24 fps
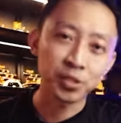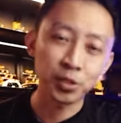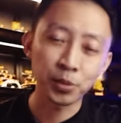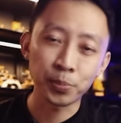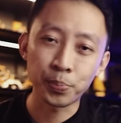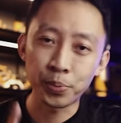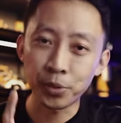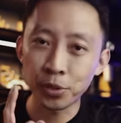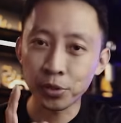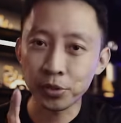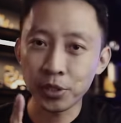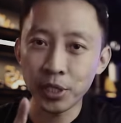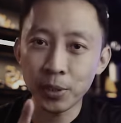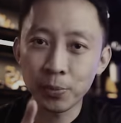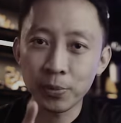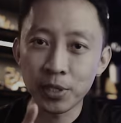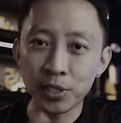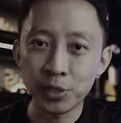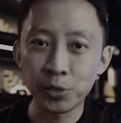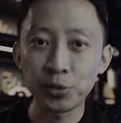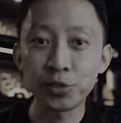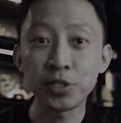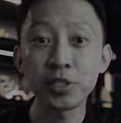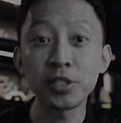So pro tip
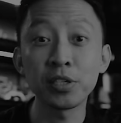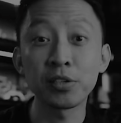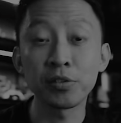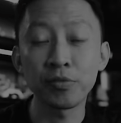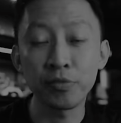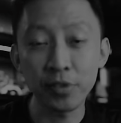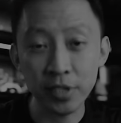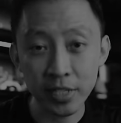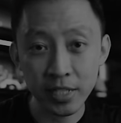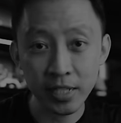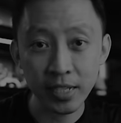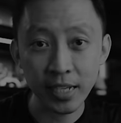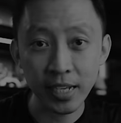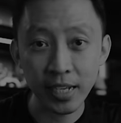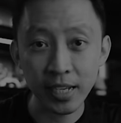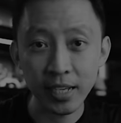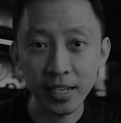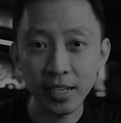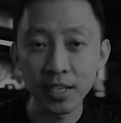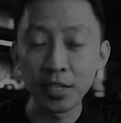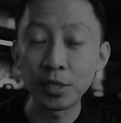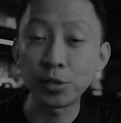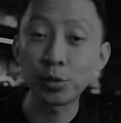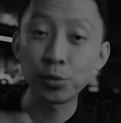when choosing your first light
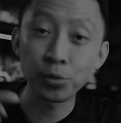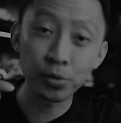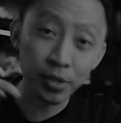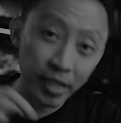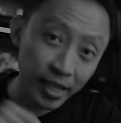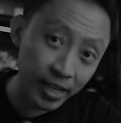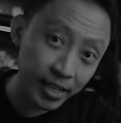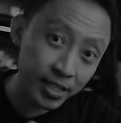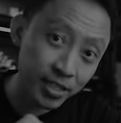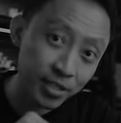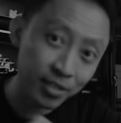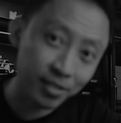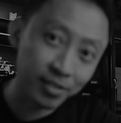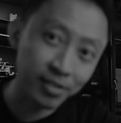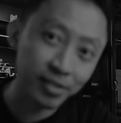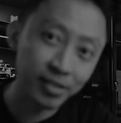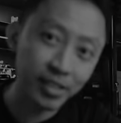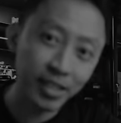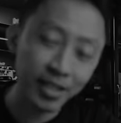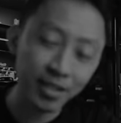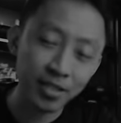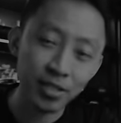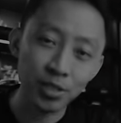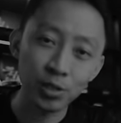in today's
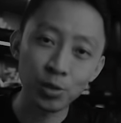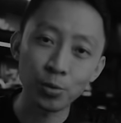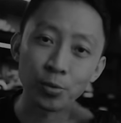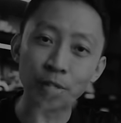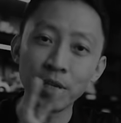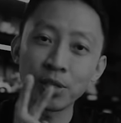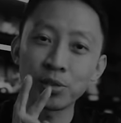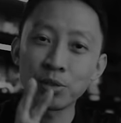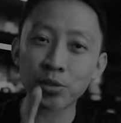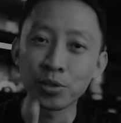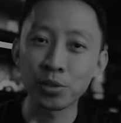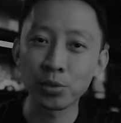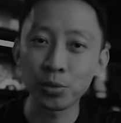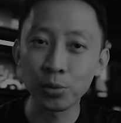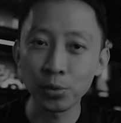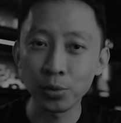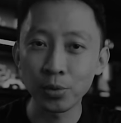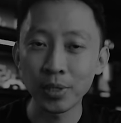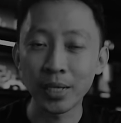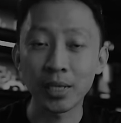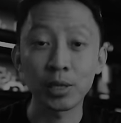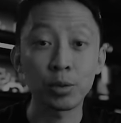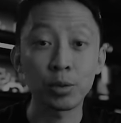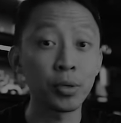context,
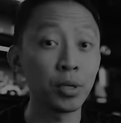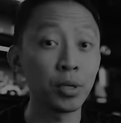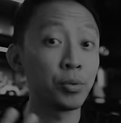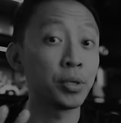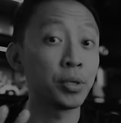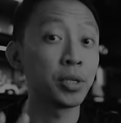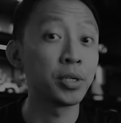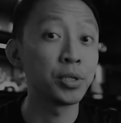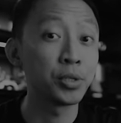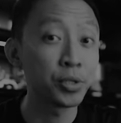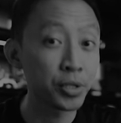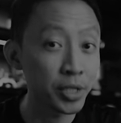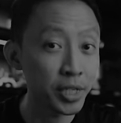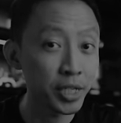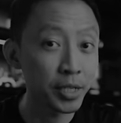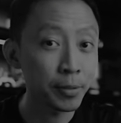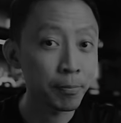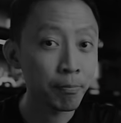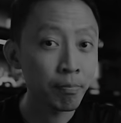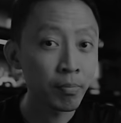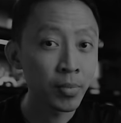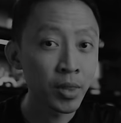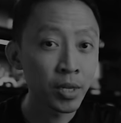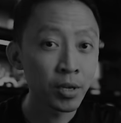2022 and 2023,